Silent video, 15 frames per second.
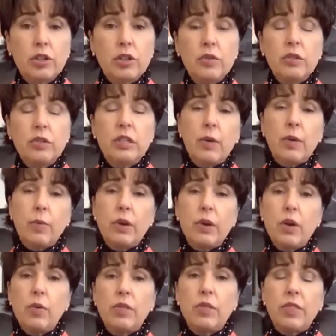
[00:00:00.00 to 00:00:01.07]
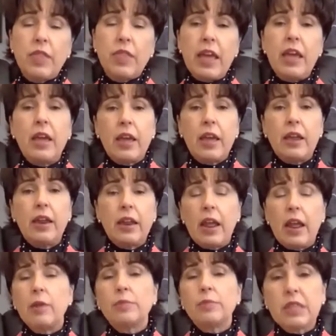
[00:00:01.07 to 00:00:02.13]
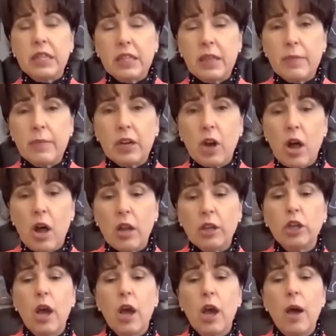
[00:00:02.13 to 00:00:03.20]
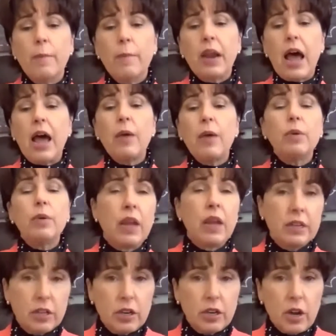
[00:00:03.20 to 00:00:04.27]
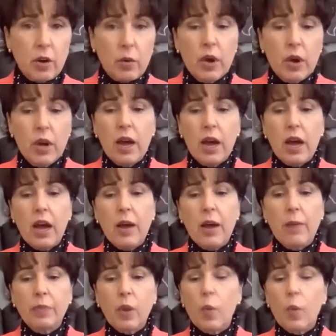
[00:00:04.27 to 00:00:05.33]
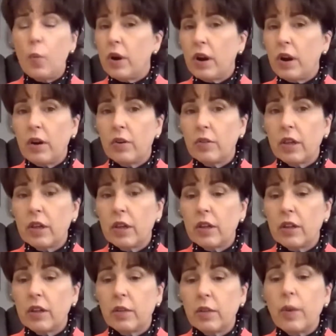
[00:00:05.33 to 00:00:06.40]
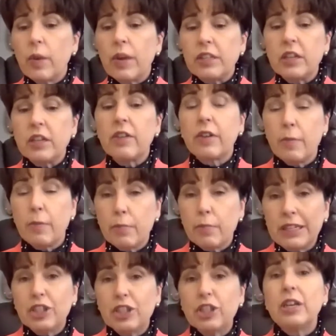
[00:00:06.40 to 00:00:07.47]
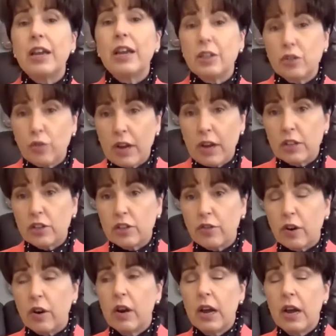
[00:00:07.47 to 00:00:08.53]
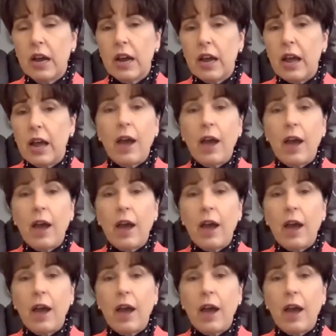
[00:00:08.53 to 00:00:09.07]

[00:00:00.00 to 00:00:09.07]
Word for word: college students and we know that they it, it, helps get them into college, but I would like to know um, what are the, the rates of completion and transfer.